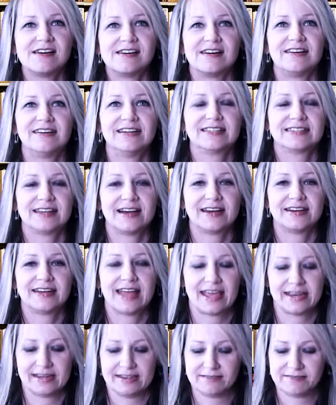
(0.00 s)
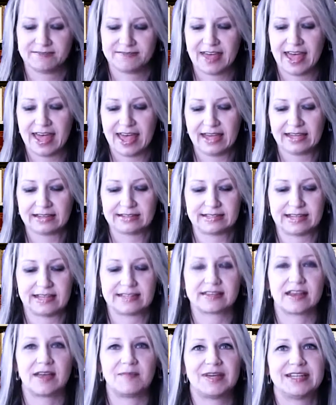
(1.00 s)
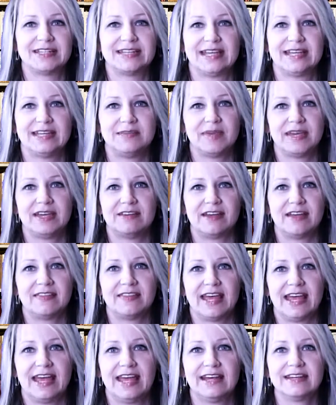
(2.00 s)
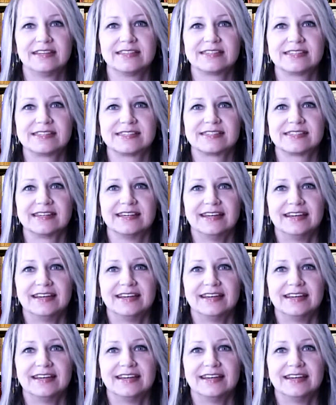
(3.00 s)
Oh, excited. And in fact, it's like my teddy bear around the house.